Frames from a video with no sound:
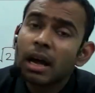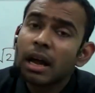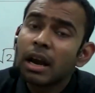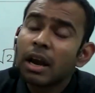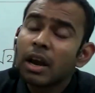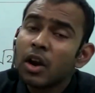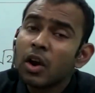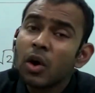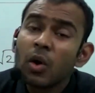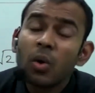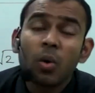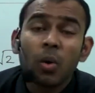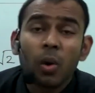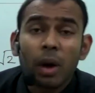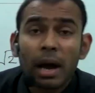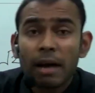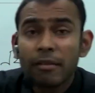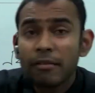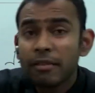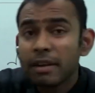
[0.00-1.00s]
No,
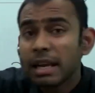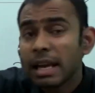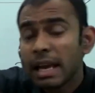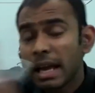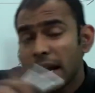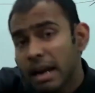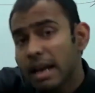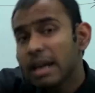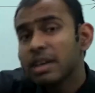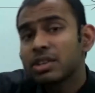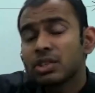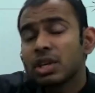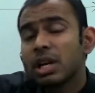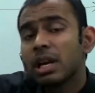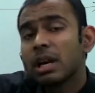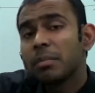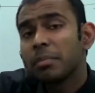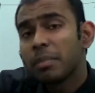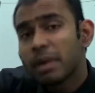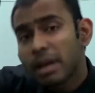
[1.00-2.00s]
every
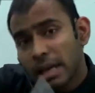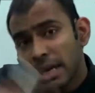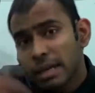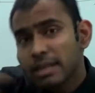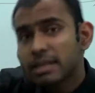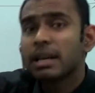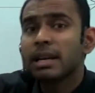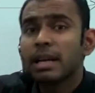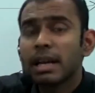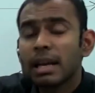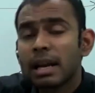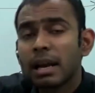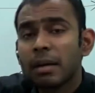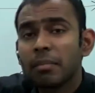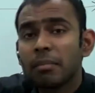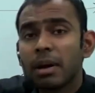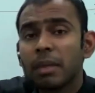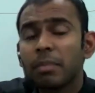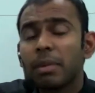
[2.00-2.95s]
irrational number is a real number,